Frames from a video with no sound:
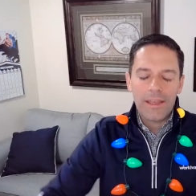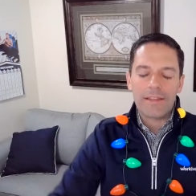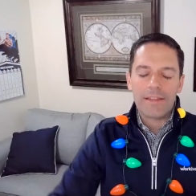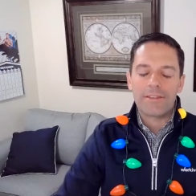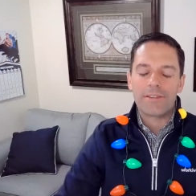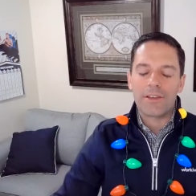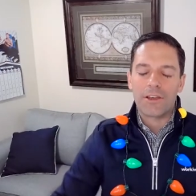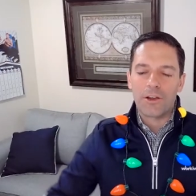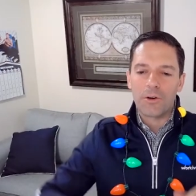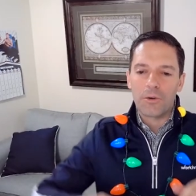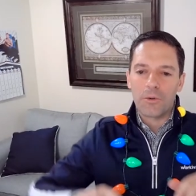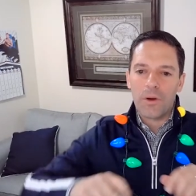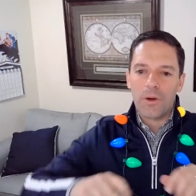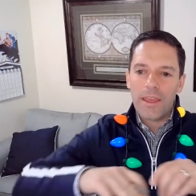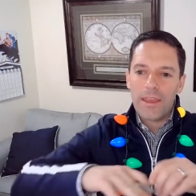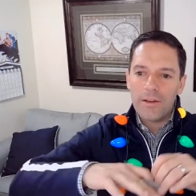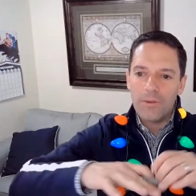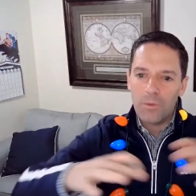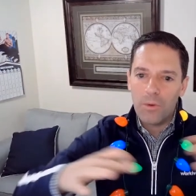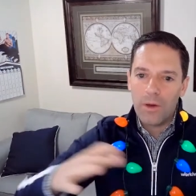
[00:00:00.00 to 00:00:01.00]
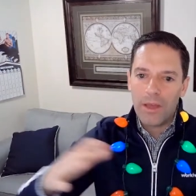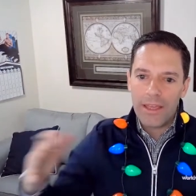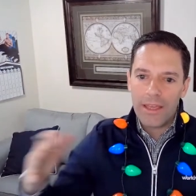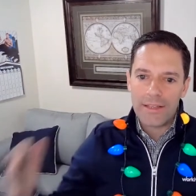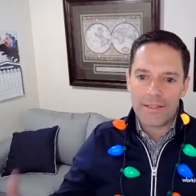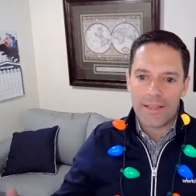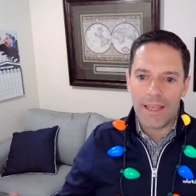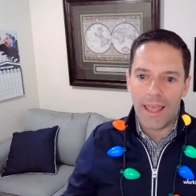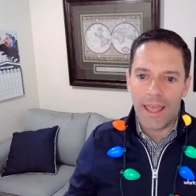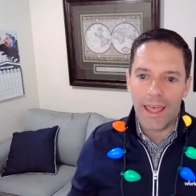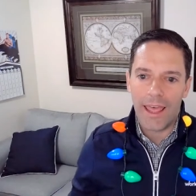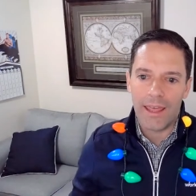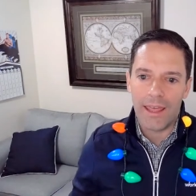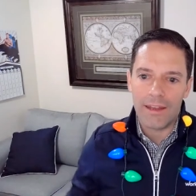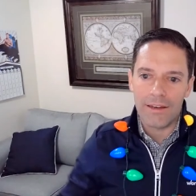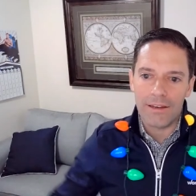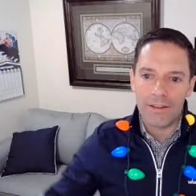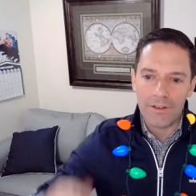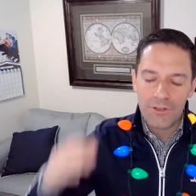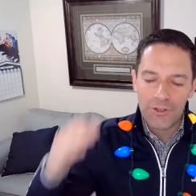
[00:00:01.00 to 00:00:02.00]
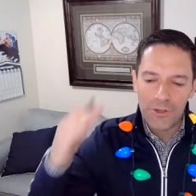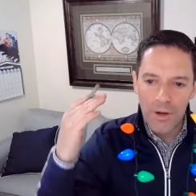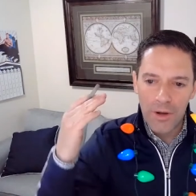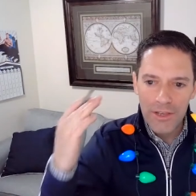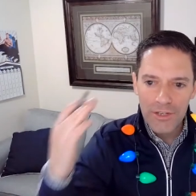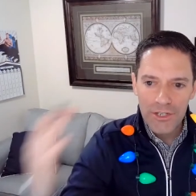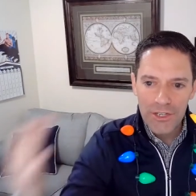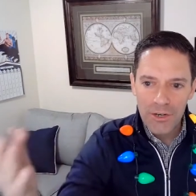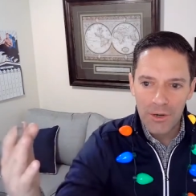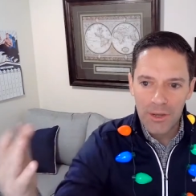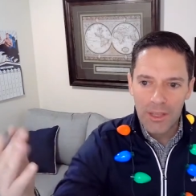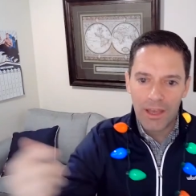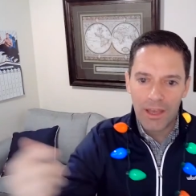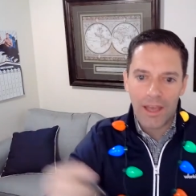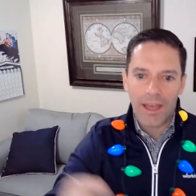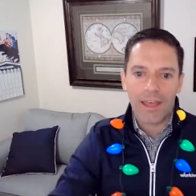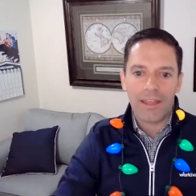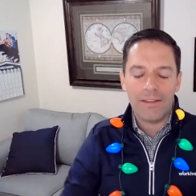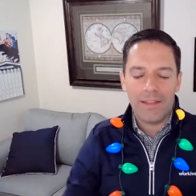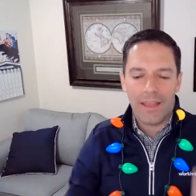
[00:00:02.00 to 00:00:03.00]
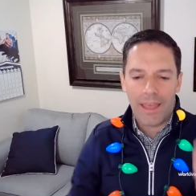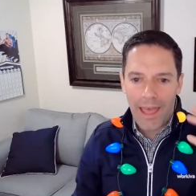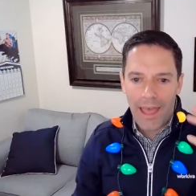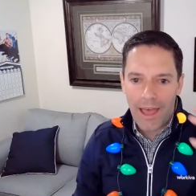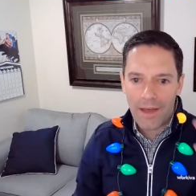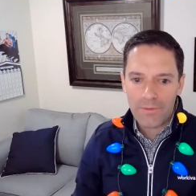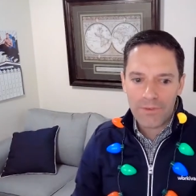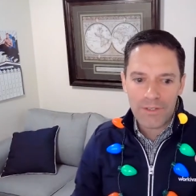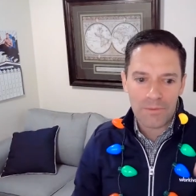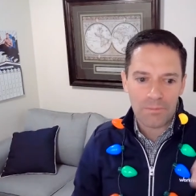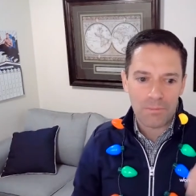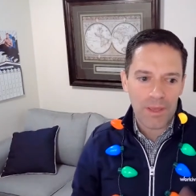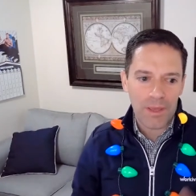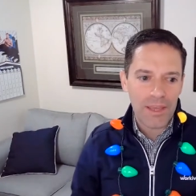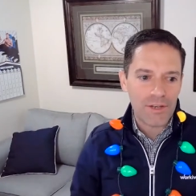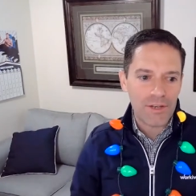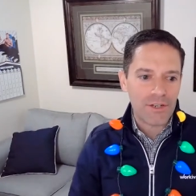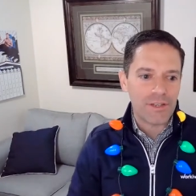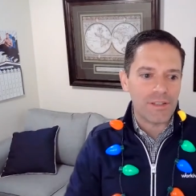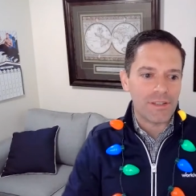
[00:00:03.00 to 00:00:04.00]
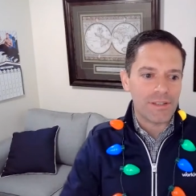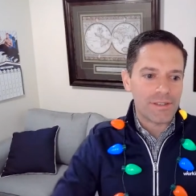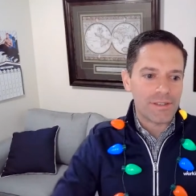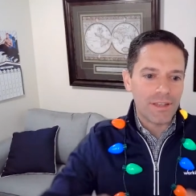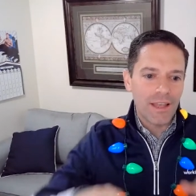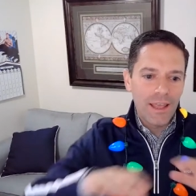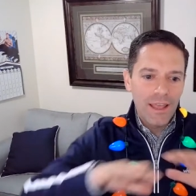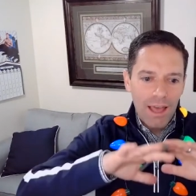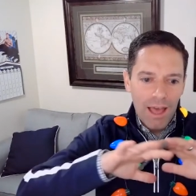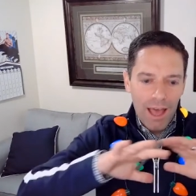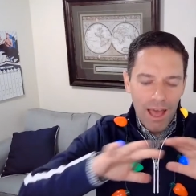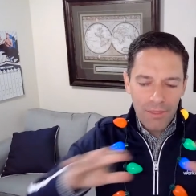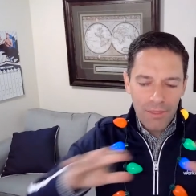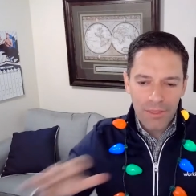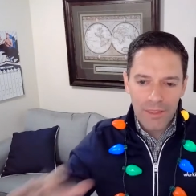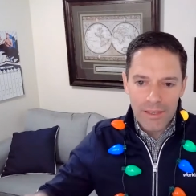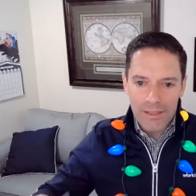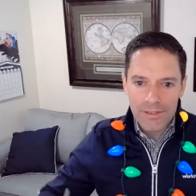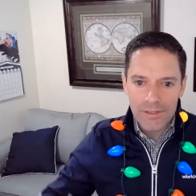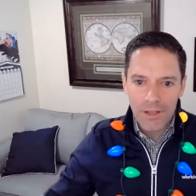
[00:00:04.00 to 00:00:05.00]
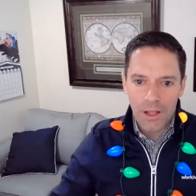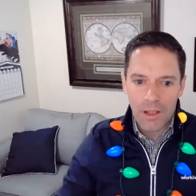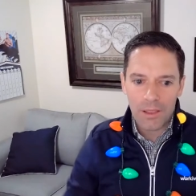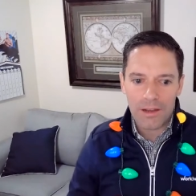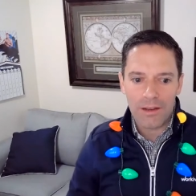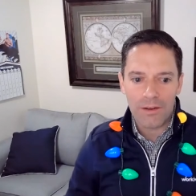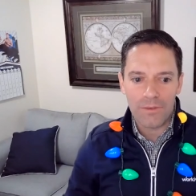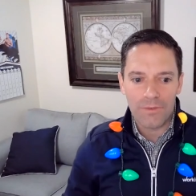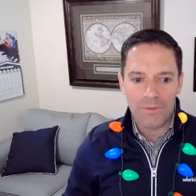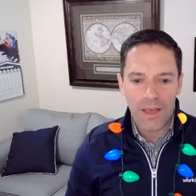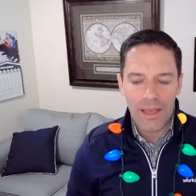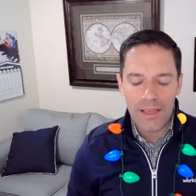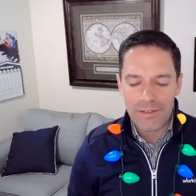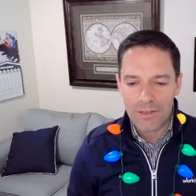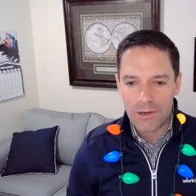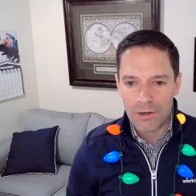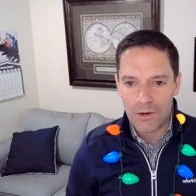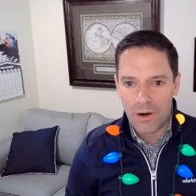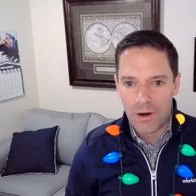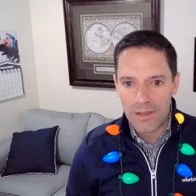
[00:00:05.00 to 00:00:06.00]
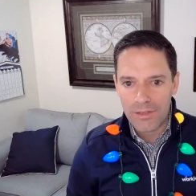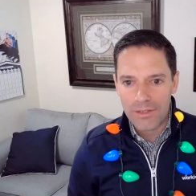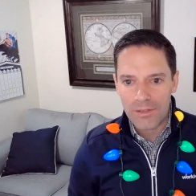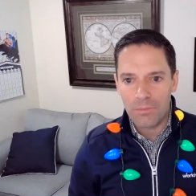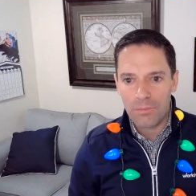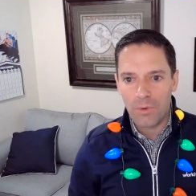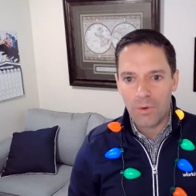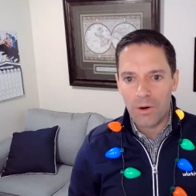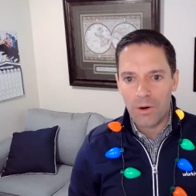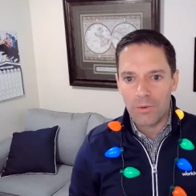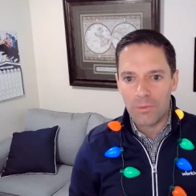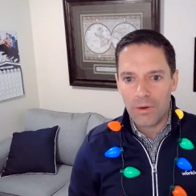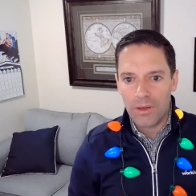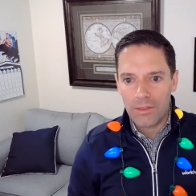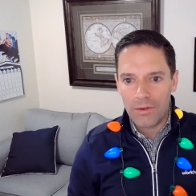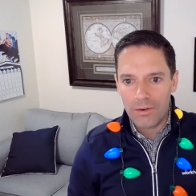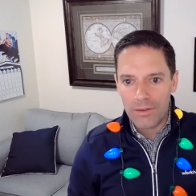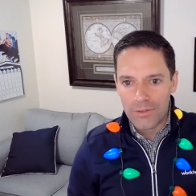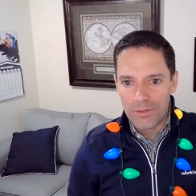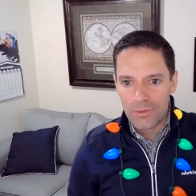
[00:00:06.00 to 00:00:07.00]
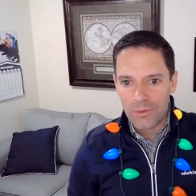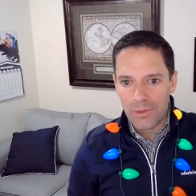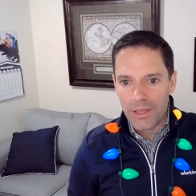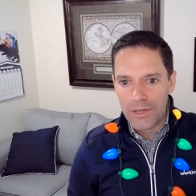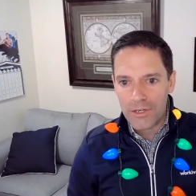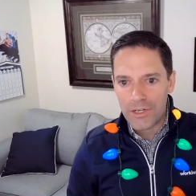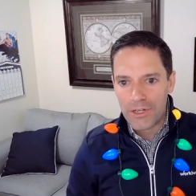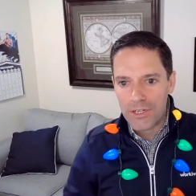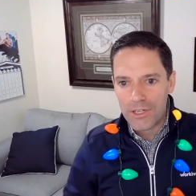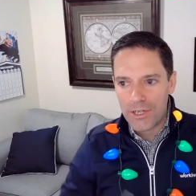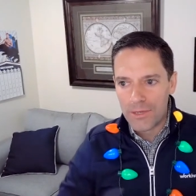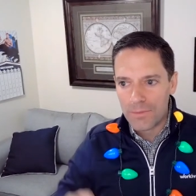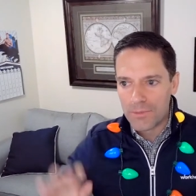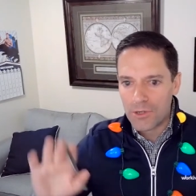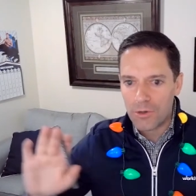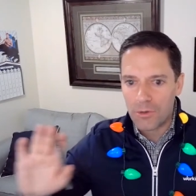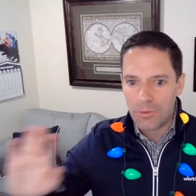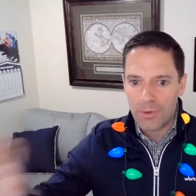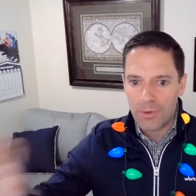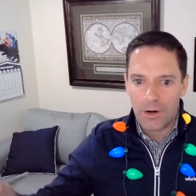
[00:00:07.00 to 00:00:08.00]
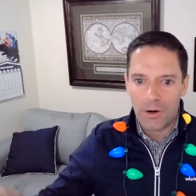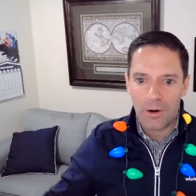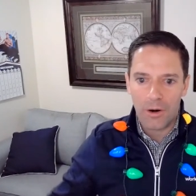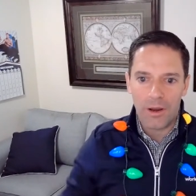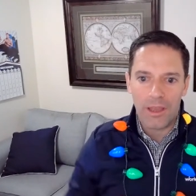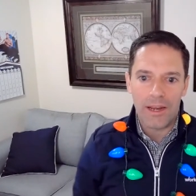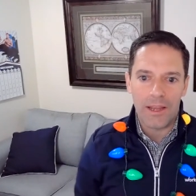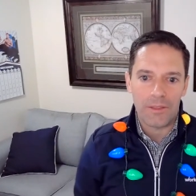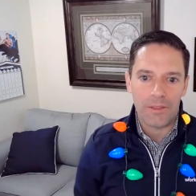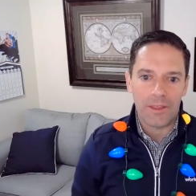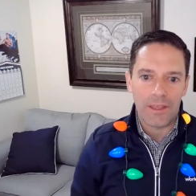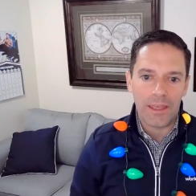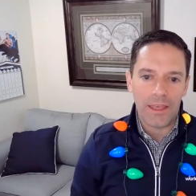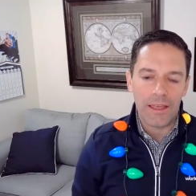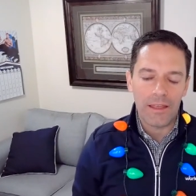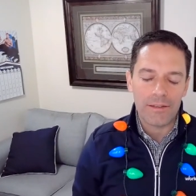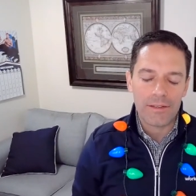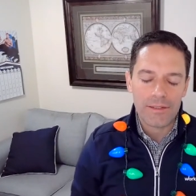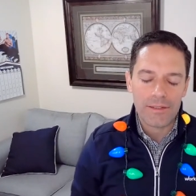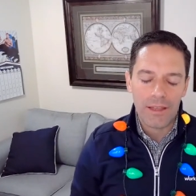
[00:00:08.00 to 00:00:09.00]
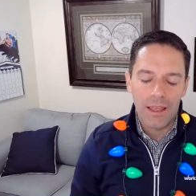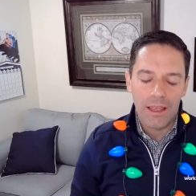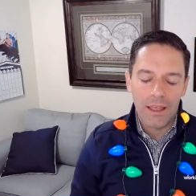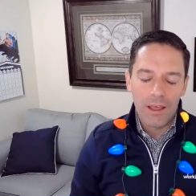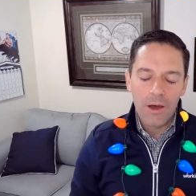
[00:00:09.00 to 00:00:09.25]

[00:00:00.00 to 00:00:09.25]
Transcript: it's a great way to end. Trust your gut, have some patience. I think solid advice across the board, whether it's relationships, career, or anything else.